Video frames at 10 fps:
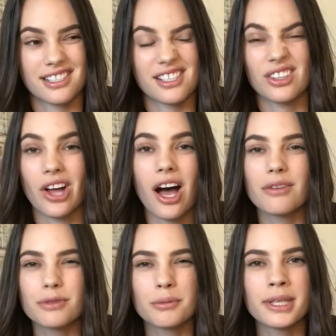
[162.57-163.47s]
a lot
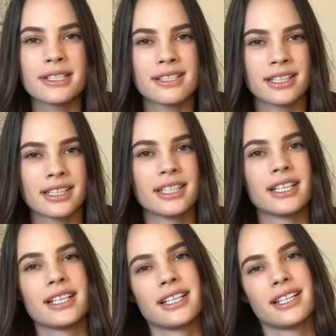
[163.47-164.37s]
for me
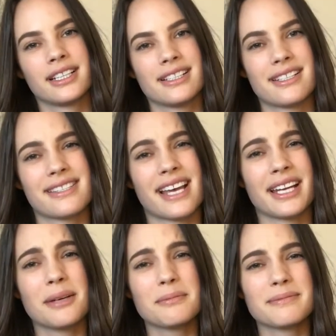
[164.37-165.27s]
to sign
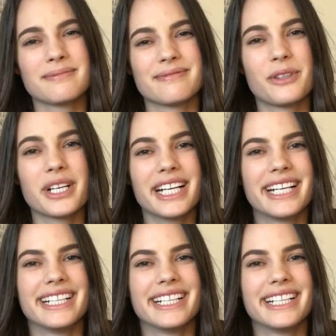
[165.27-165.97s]
up for.